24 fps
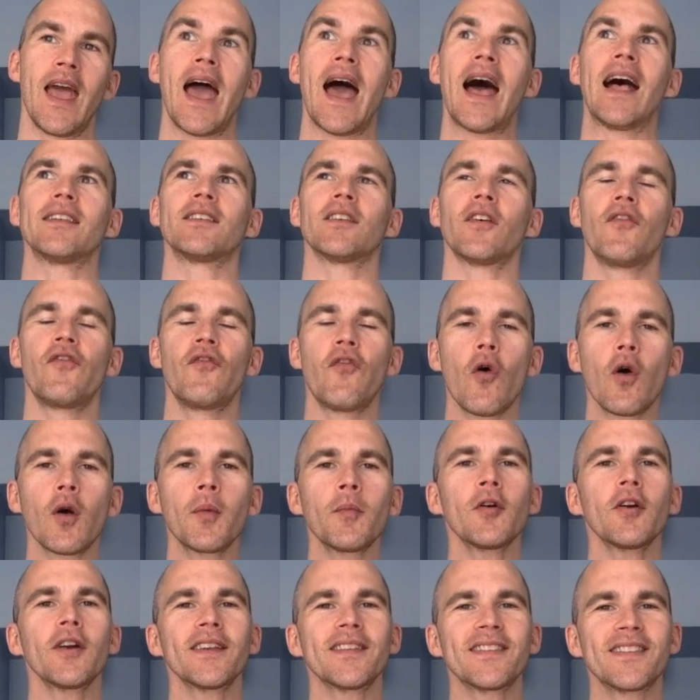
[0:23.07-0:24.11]
As a
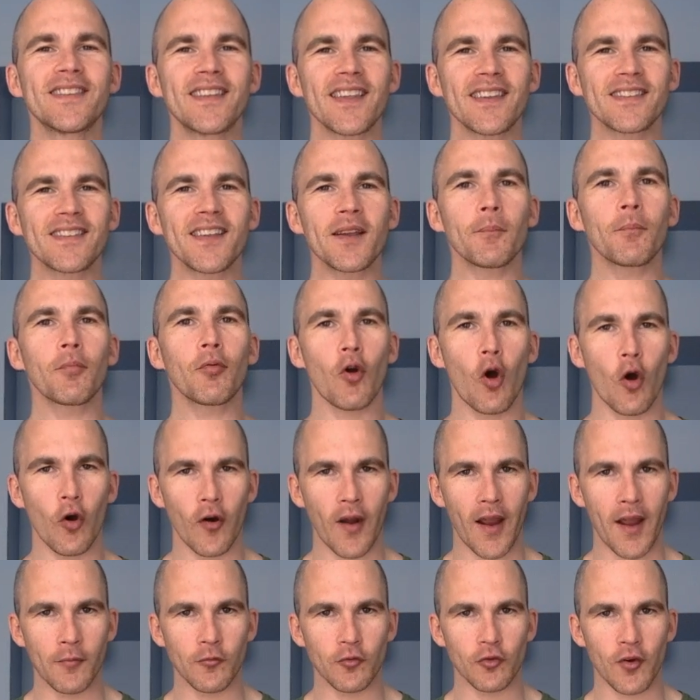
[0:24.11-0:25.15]
former assistant
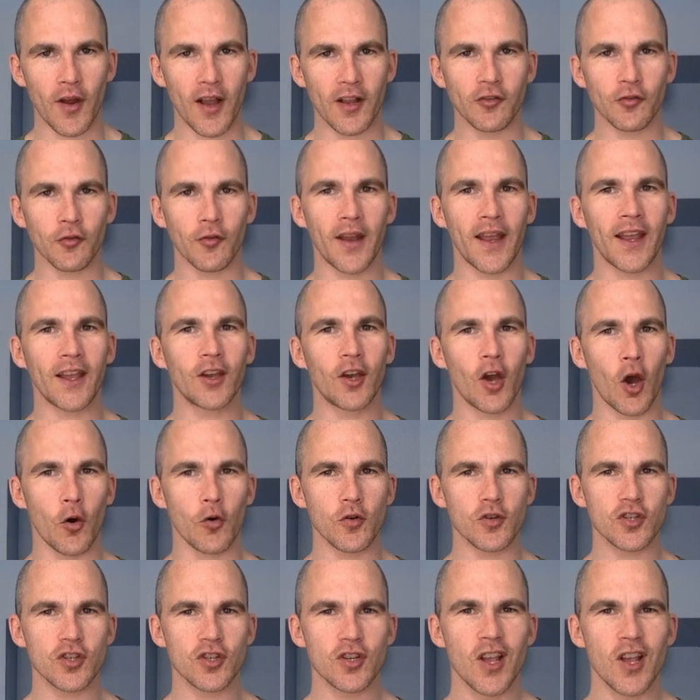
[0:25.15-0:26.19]
program director and
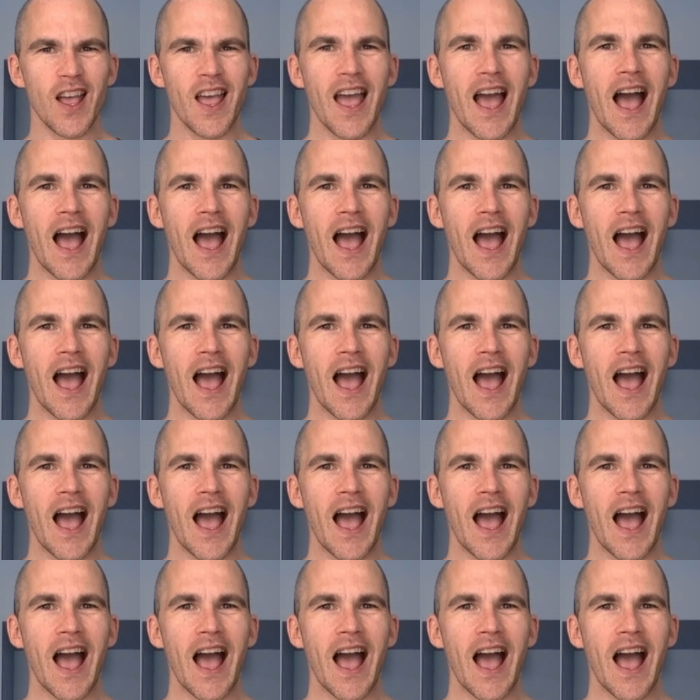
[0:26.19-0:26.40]
coach,